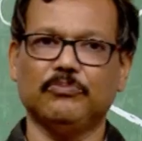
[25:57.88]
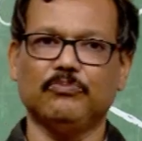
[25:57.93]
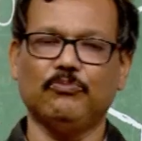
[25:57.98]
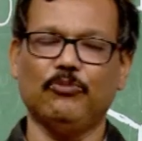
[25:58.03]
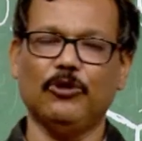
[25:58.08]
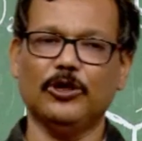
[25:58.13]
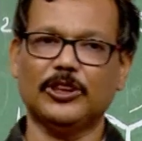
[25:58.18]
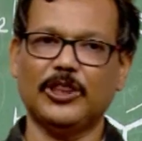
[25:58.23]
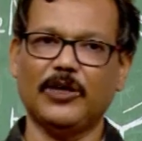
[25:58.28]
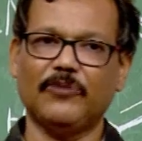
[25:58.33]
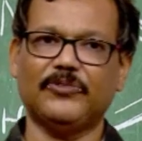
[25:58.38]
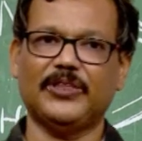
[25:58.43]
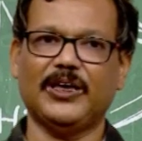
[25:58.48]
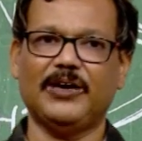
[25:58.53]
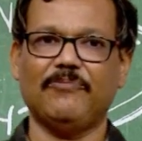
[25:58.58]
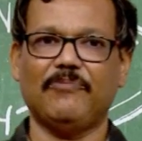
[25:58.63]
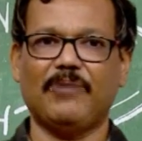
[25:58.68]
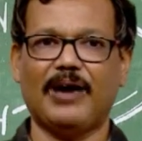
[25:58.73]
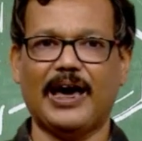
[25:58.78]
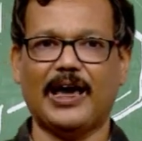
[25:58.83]
Both of
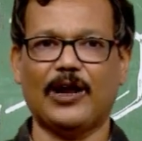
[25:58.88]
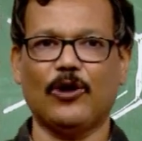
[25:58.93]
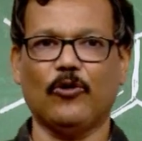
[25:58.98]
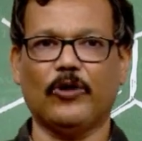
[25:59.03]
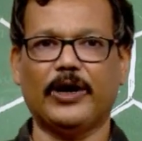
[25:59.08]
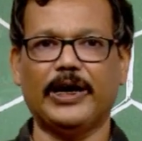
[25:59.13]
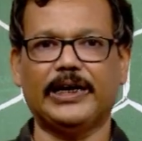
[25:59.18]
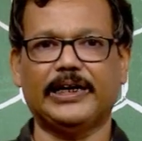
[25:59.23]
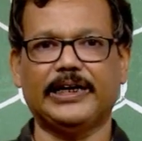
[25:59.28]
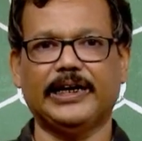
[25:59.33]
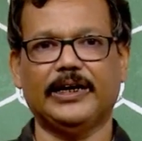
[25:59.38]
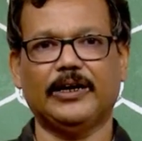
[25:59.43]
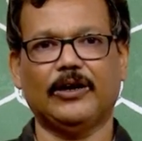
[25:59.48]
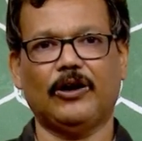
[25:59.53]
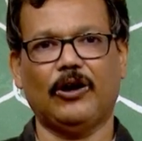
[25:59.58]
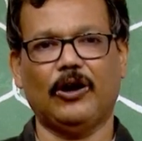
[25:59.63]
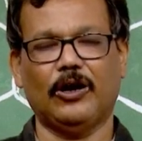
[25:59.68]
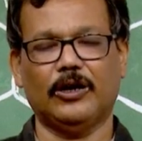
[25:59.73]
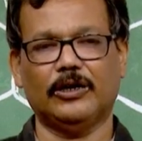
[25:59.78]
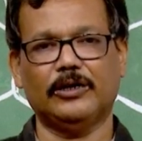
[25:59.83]
them are located
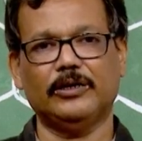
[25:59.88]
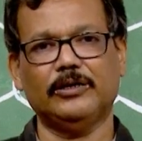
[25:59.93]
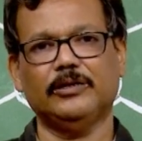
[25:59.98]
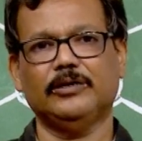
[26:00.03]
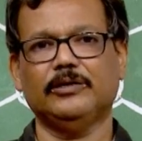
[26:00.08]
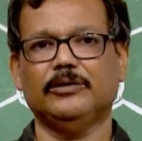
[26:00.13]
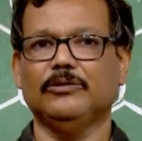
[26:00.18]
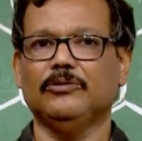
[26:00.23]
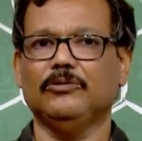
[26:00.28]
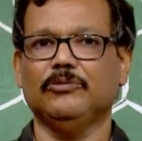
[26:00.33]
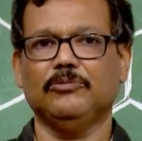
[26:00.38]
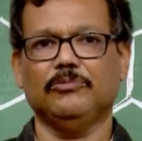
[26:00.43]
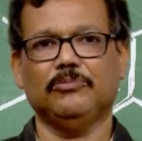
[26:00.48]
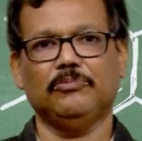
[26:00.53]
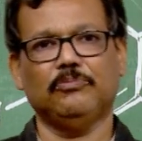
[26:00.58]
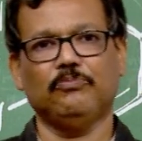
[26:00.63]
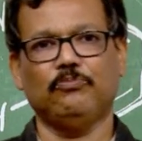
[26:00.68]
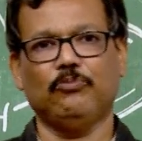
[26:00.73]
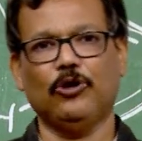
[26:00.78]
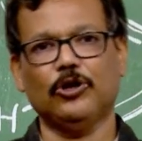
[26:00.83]
on
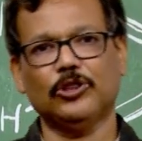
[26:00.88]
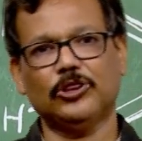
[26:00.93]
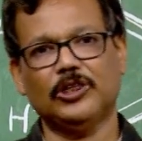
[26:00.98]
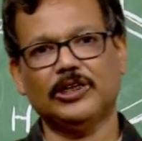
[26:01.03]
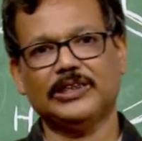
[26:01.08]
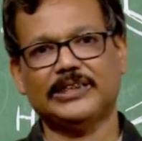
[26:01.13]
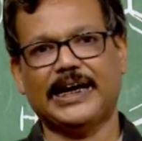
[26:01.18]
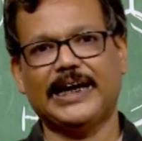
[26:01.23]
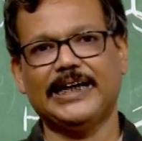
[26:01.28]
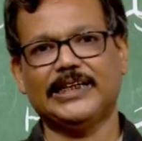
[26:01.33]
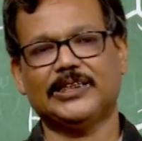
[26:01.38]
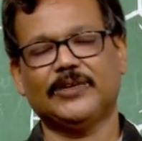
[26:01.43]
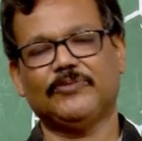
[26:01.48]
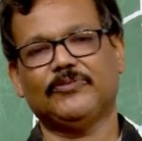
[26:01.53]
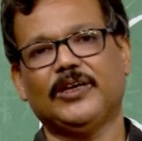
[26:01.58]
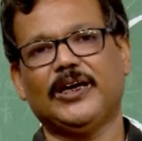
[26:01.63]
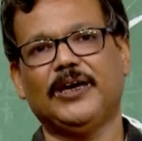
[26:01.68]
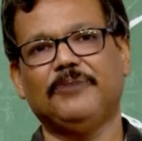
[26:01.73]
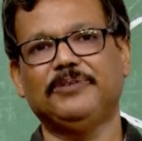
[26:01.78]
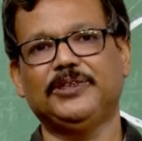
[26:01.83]
both the sides
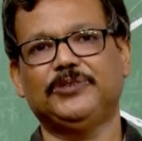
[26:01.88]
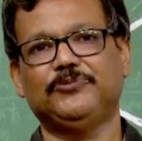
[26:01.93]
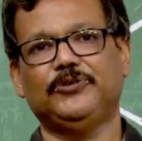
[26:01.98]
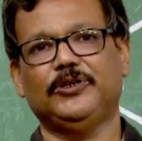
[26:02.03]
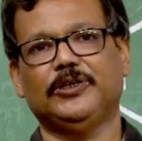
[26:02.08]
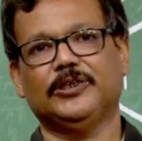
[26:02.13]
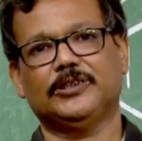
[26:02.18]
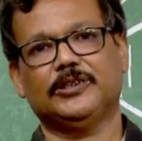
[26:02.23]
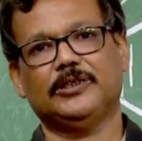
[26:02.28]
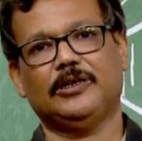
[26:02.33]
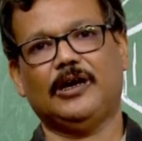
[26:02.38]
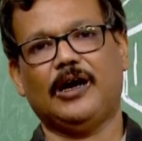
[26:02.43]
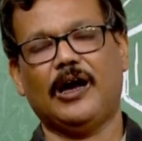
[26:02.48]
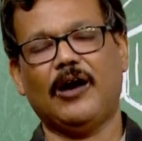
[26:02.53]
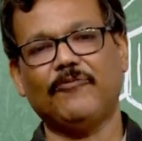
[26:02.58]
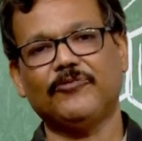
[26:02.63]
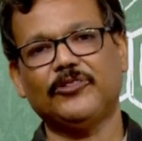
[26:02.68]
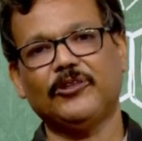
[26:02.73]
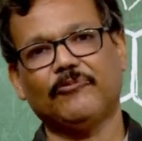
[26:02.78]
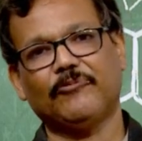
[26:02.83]
the hemispheres
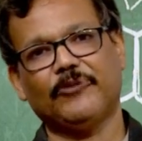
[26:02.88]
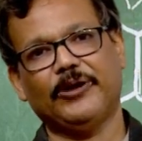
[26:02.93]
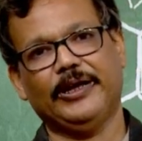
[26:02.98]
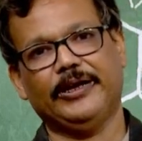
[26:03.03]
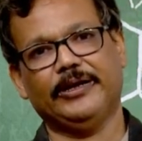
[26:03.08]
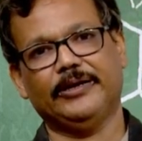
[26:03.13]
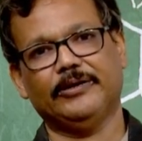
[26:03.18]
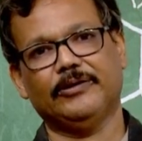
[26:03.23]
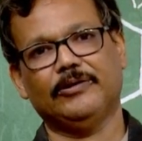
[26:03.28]
of the brain.